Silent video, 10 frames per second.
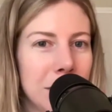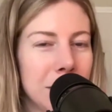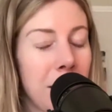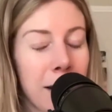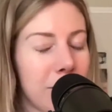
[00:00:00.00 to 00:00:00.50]
a
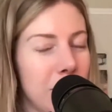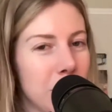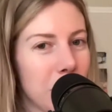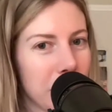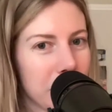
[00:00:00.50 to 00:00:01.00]
lot of news
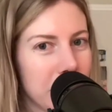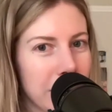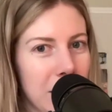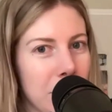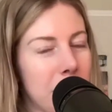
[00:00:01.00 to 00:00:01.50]
articles
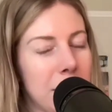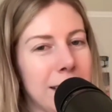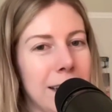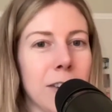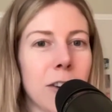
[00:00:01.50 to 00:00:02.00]
that you might be
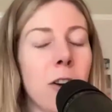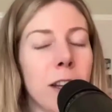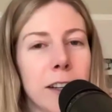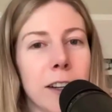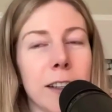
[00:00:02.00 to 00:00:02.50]
seeing are
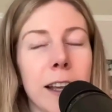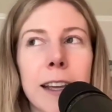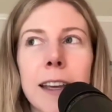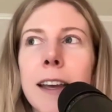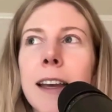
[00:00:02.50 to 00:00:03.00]
calling her like